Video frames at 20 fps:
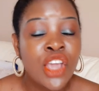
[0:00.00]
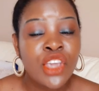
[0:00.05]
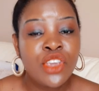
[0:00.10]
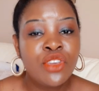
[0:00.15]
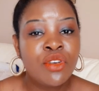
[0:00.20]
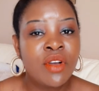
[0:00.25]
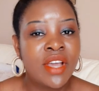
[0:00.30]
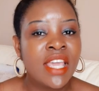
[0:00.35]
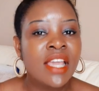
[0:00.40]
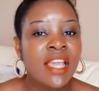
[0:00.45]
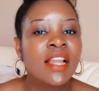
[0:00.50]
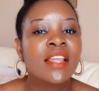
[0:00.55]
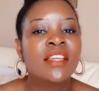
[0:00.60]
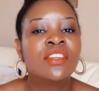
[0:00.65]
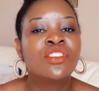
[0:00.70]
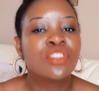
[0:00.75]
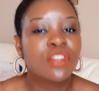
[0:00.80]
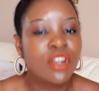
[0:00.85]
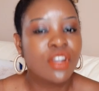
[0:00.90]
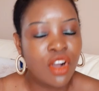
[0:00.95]
your
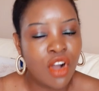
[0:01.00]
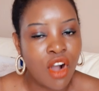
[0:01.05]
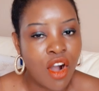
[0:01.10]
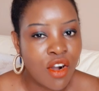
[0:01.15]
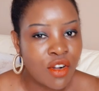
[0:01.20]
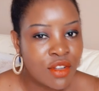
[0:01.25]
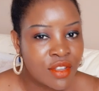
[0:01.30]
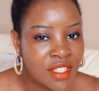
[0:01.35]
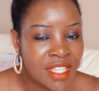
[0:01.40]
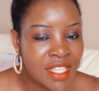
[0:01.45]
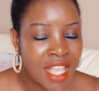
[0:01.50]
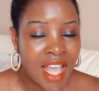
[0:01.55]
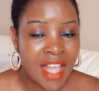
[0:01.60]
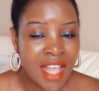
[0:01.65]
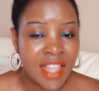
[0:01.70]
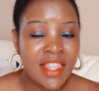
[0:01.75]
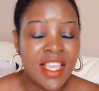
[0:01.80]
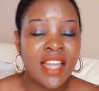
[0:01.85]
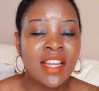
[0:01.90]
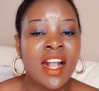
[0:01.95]
English course,
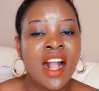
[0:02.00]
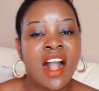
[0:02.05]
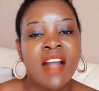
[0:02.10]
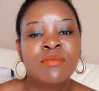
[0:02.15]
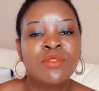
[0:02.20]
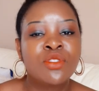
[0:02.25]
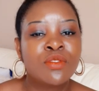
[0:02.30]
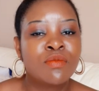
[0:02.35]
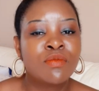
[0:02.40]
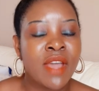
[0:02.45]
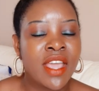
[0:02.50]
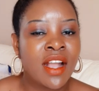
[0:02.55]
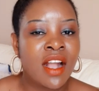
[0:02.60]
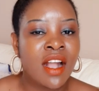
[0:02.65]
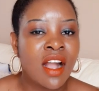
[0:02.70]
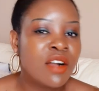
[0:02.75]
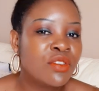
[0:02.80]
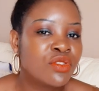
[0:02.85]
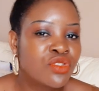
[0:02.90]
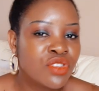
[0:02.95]
then come to my
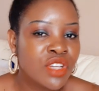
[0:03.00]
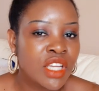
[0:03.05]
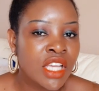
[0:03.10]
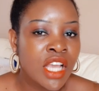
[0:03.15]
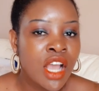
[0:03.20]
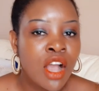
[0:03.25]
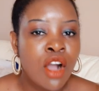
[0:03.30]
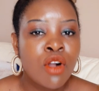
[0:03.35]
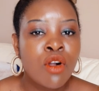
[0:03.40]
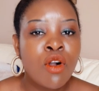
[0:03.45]
country.